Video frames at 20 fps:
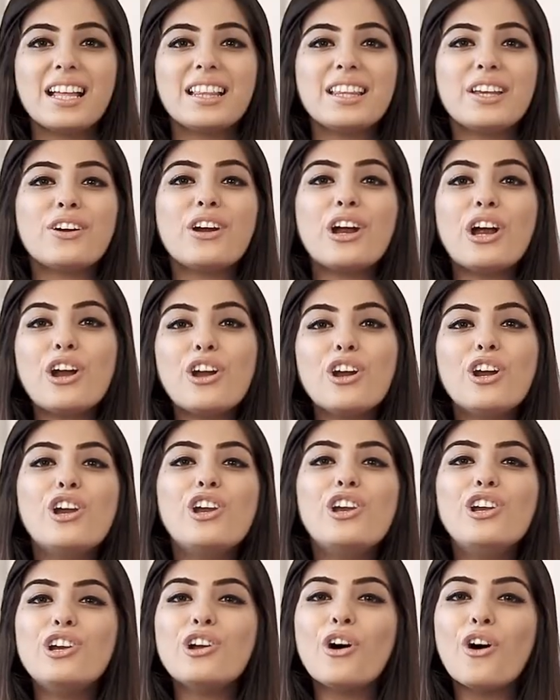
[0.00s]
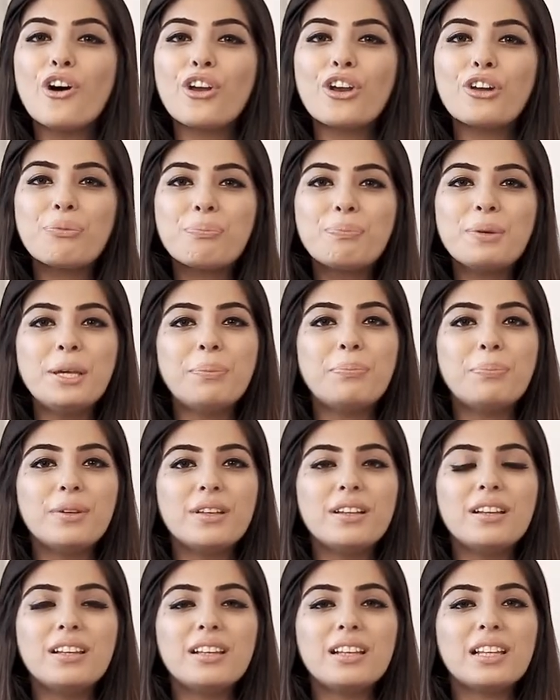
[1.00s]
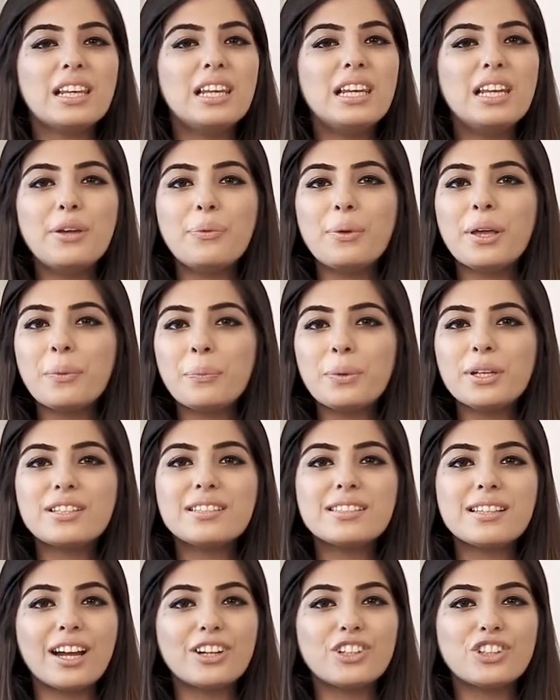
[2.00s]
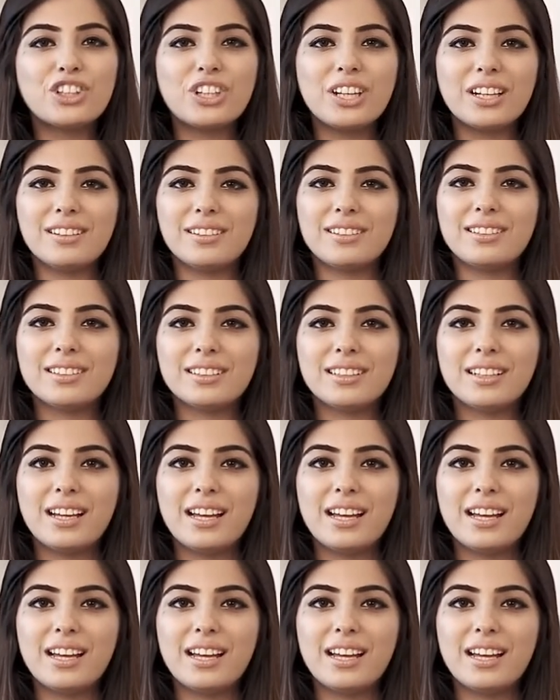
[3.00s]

There are a lot of people living with such guilt.